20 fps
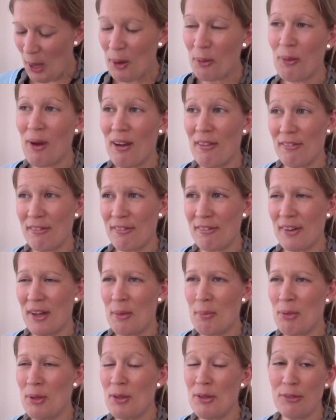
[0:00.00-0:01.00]
We have a
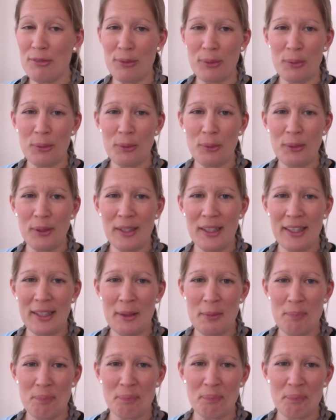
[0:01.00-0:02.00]
beautiful
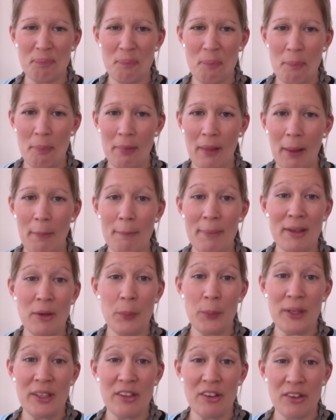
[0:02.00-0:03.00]
big
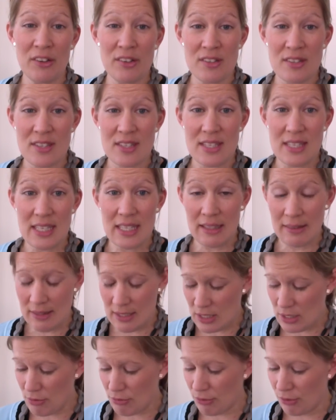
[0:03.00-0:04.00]
windows in
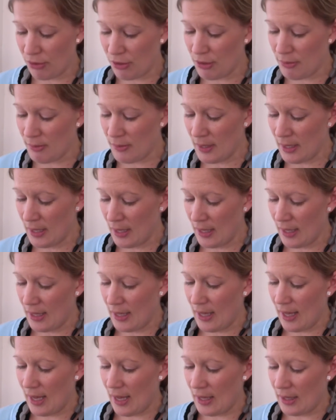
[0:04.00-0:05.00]
this room
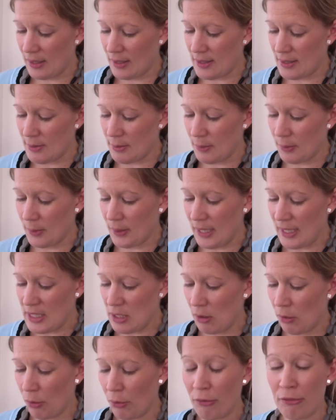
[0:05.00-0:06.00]
and we get
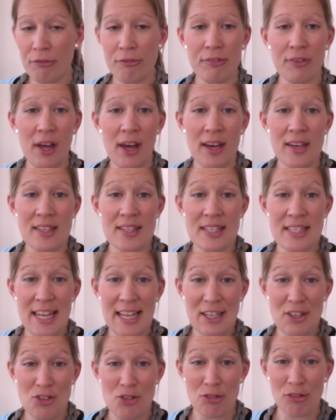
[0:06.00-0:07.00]
a lot of nice
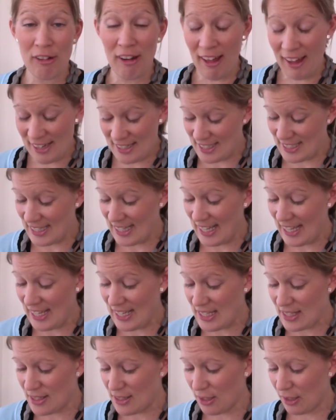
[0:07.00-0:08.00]
natural light in
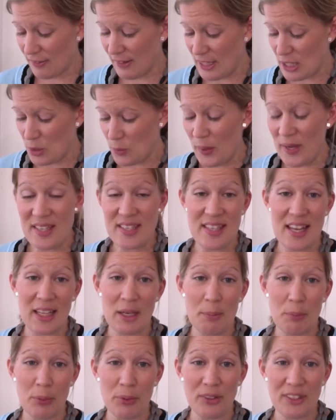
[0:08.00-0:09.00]
here, so that's why I
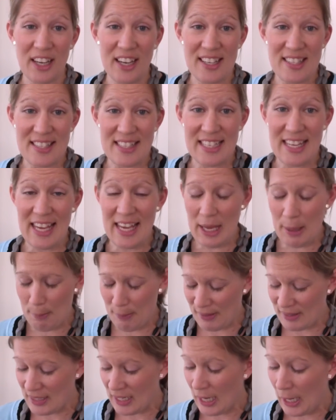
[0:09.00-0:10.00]
started podcasting here.
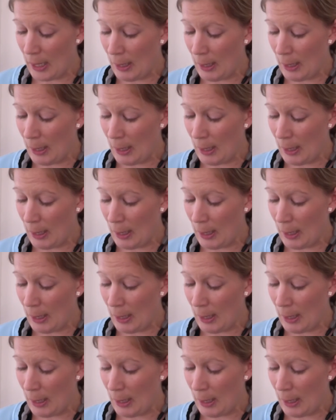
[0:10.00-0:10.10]
But